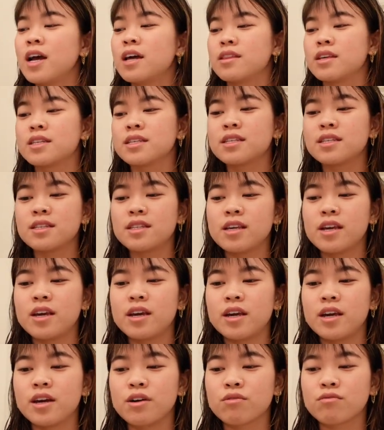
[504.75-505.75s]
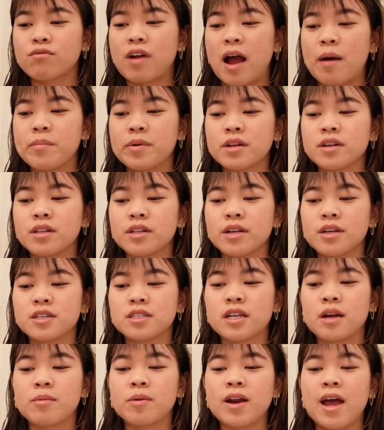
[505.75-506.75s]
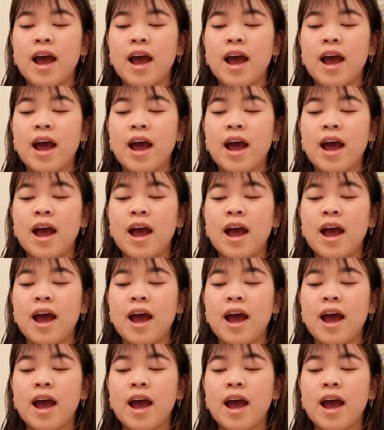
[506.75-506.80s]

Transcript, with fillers: This is the Rapid Clear Stubborn